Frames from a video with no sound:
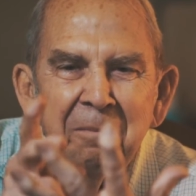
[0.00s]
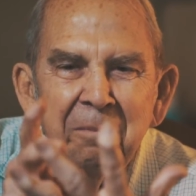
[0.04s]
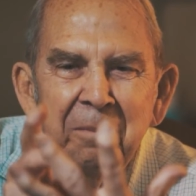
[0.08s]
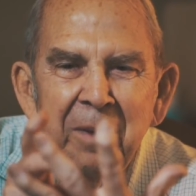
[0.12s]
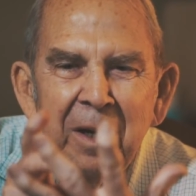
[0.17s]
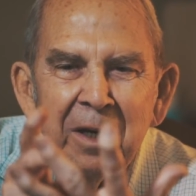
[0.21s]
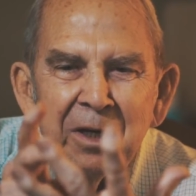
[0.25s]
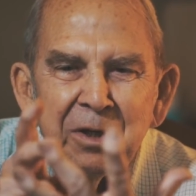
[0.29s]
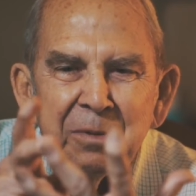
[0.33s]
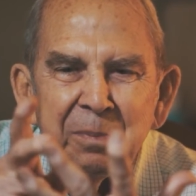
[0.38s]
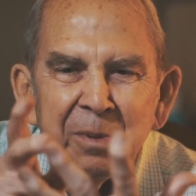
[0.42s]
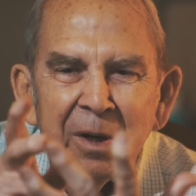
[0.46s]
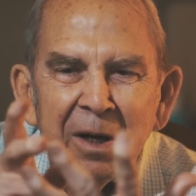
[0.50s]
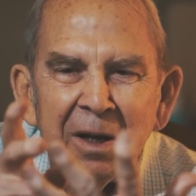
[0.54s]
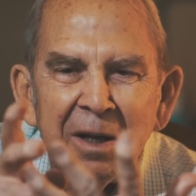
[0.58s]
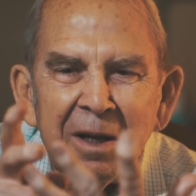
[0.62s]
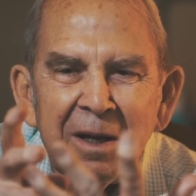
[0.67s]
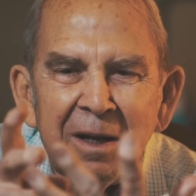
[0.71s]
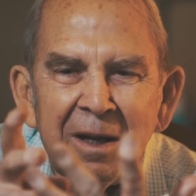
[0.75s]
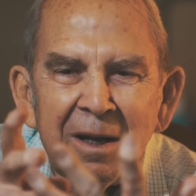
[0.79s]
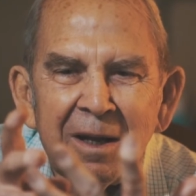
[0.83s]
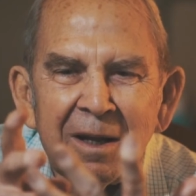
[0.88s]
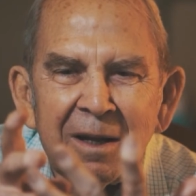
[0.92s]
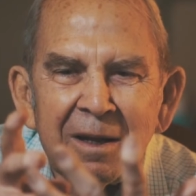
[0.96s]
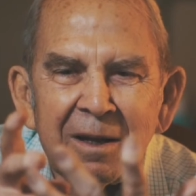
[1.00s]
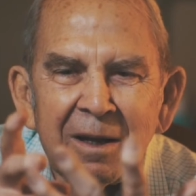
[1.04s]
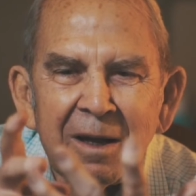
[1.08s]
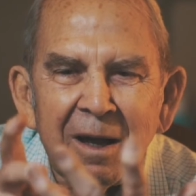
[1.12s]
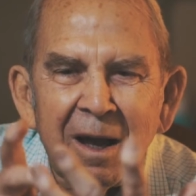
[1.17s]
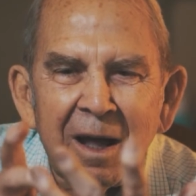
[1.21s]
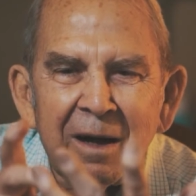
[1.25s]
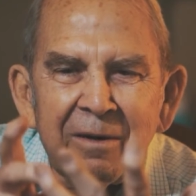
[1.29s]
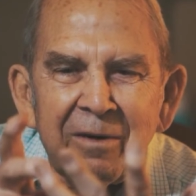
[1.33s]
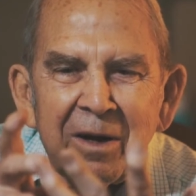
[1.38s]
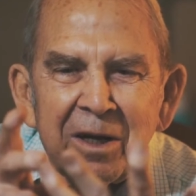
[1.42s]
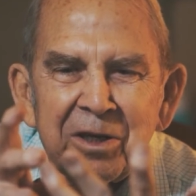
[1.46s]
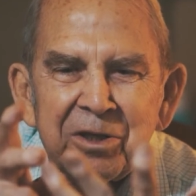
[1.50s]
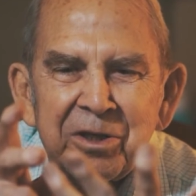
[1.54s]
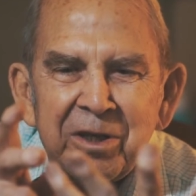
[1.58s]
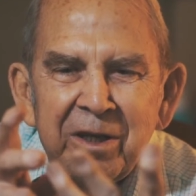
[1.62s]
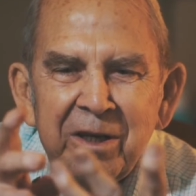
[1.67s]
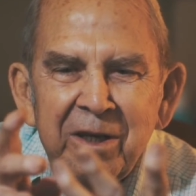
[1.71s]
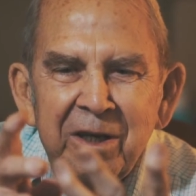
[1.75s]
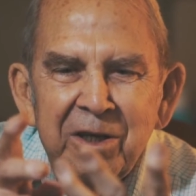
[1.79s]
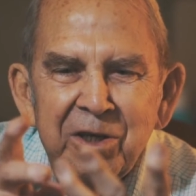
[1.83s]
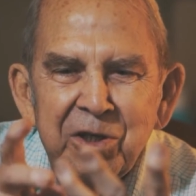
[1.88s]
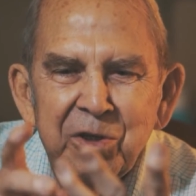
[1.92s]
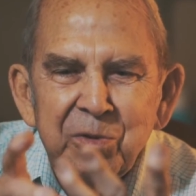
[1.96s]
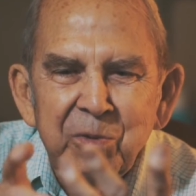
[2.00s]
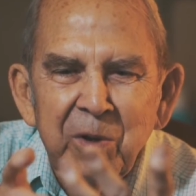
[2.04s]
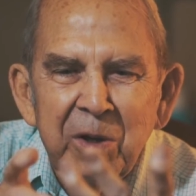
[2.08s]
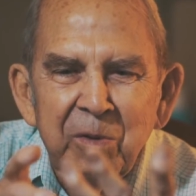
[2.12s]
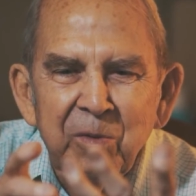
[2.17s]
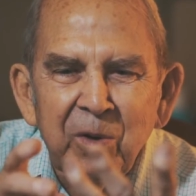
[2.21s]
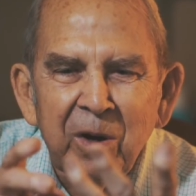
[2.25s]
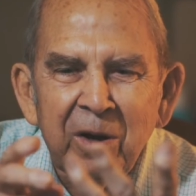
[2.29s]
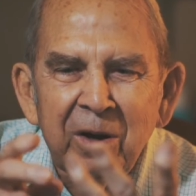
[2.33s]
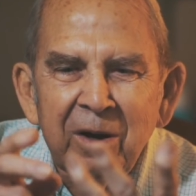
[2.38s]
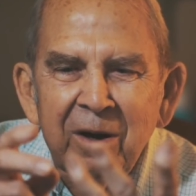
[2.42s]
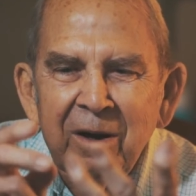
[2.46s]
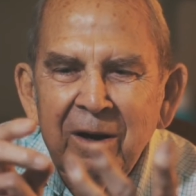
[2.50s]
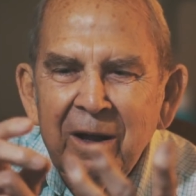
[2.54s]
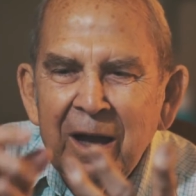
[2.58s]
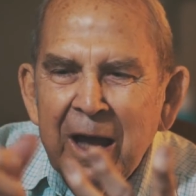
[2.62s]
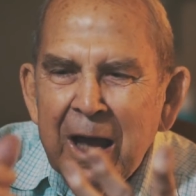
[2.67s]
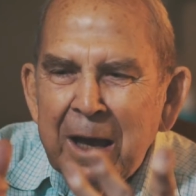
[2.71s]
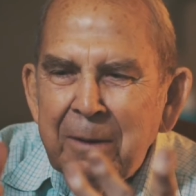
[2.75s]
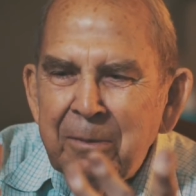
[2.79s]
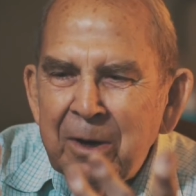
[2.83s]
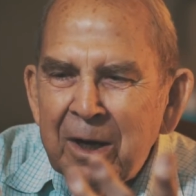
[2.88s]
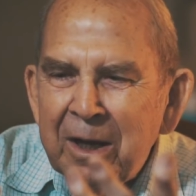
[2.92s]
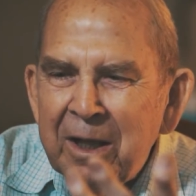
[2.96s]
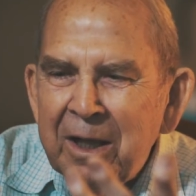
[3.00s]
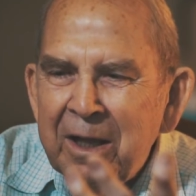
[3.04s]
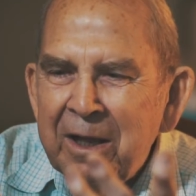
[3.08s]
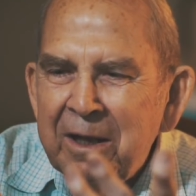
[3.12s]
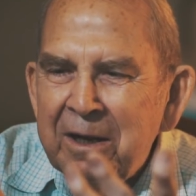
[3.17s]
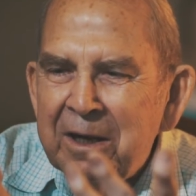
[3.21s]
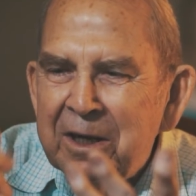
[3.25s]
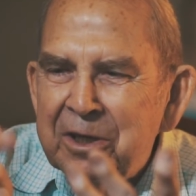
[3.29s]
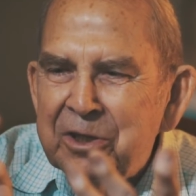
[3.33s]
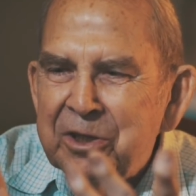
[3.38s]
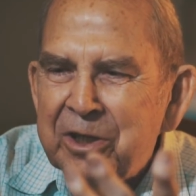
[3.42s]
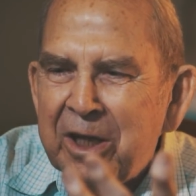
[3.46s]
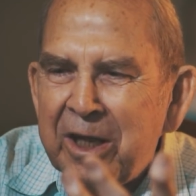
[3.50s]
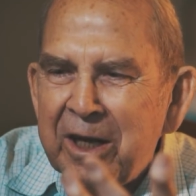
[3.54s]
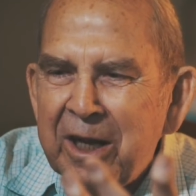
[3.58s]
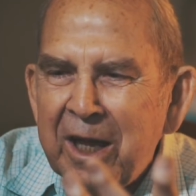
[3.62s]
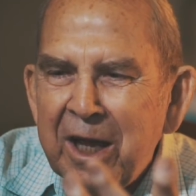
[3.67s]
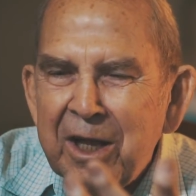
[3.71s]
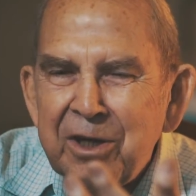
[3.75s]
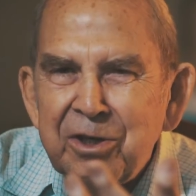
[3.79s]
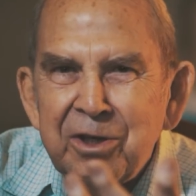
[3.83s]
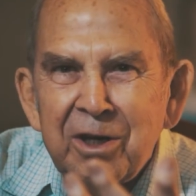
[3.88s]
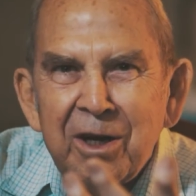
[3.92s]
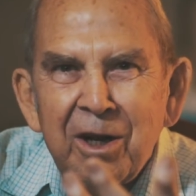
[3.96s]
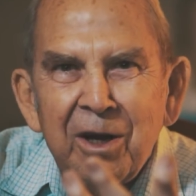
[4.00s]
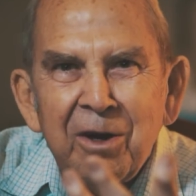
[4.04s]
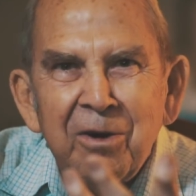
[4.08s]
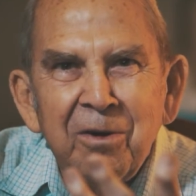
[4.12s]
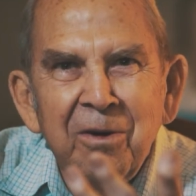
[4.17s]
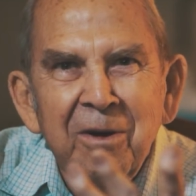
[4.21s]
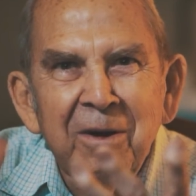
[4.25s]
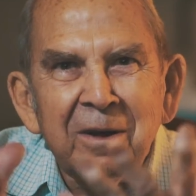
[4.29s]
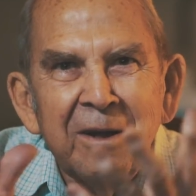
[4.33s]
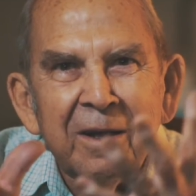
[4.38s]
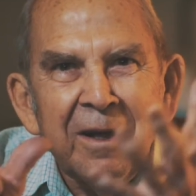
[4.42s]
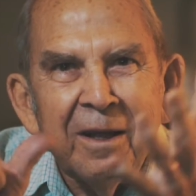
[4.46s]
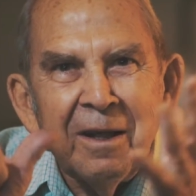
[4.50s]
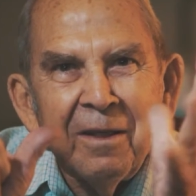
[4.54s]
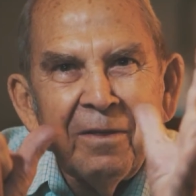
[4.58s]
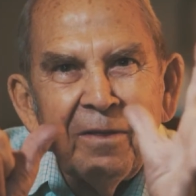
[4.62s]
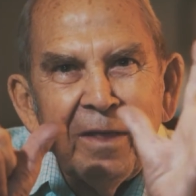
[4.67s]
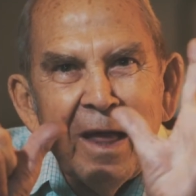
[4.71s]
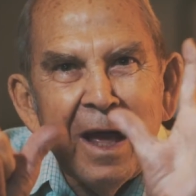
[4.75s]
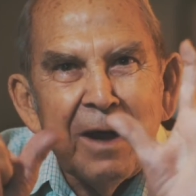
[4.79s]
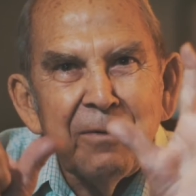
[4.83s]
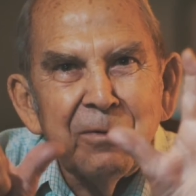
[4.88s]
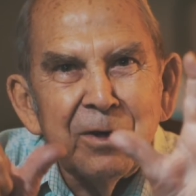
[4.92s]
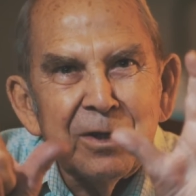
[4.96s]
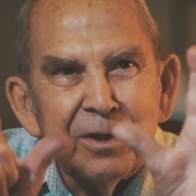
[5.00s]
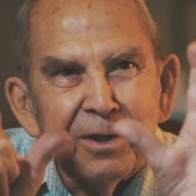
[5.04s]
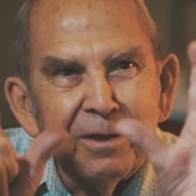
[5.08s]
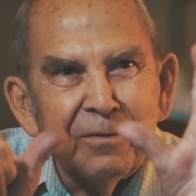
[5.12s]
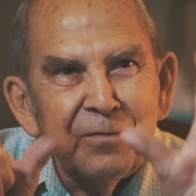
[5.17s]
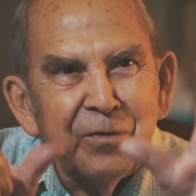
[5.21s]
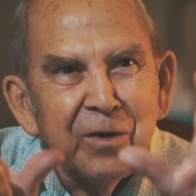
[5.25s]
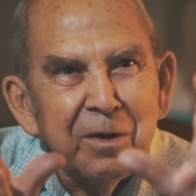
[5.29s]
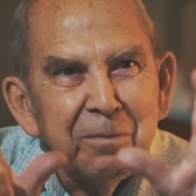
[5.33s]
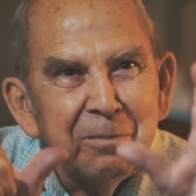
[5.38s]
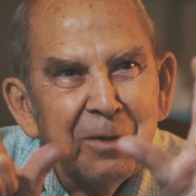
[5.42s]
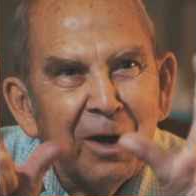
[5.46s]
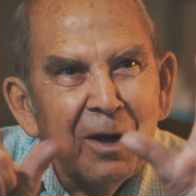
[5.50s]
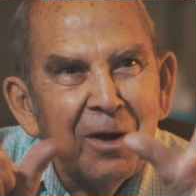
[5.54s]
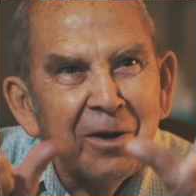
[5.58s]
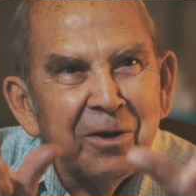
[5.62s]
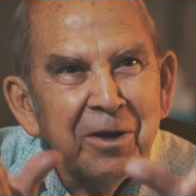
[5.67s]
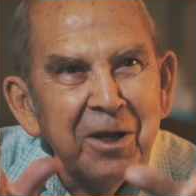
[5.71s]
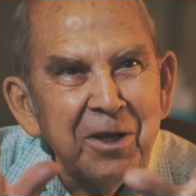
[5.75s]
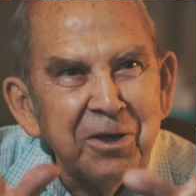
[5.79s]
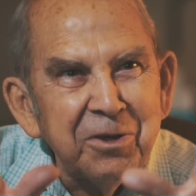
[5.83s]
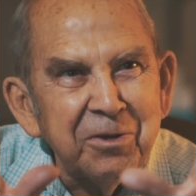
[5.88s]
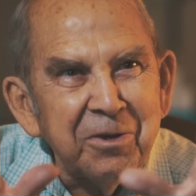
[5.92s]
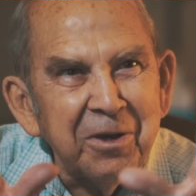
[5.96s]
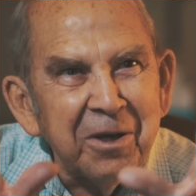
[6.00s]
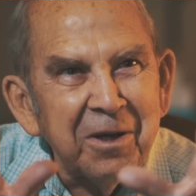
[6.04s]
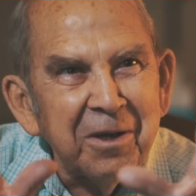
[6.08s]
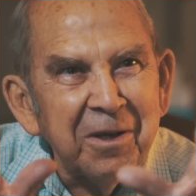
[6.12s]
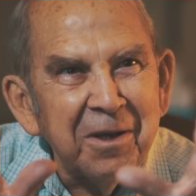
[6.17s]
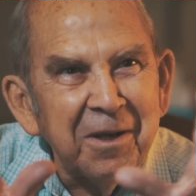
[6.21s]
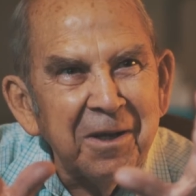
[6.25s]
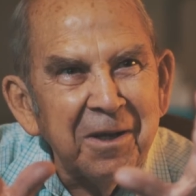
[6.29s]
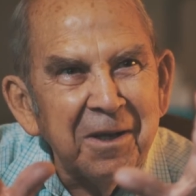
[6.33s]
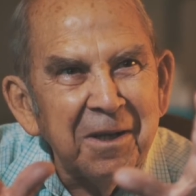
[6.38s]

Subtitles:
Big Spring, Colorado City, Sweetwater, Abilene, and San Angelo. That was the football district.